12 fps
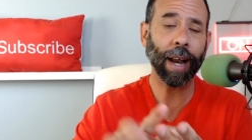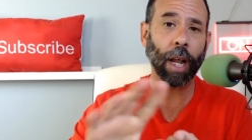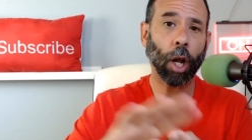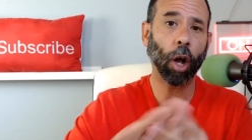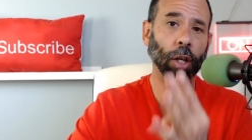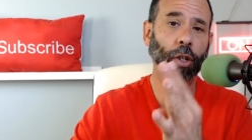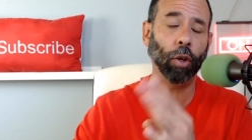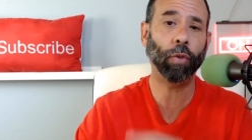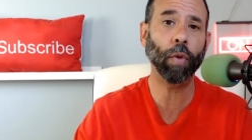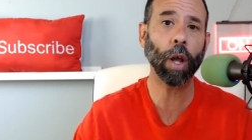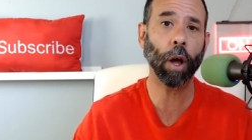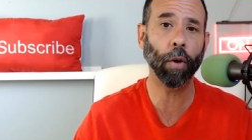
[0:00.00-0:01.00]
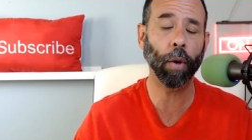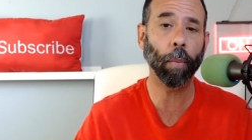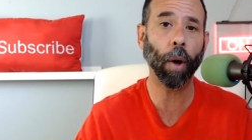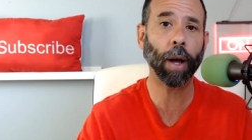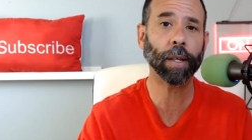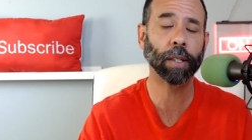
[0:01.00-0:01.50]
and it costs you
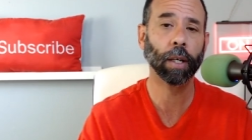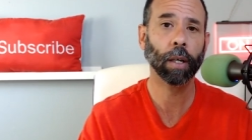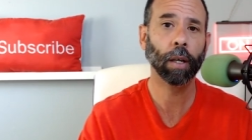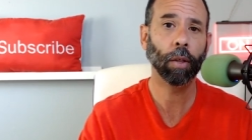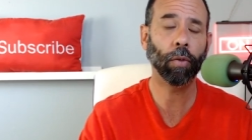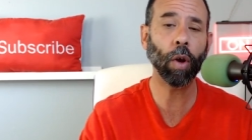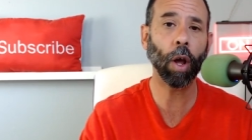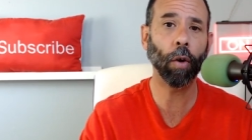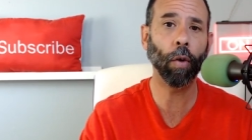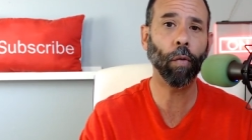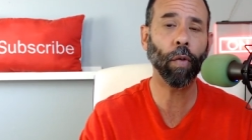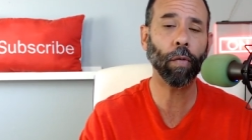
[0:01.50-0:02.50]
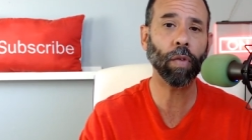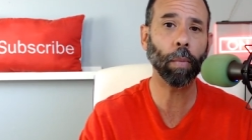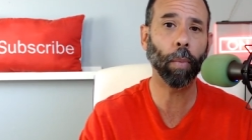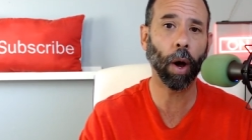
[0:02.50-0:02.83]
300 bucks, 350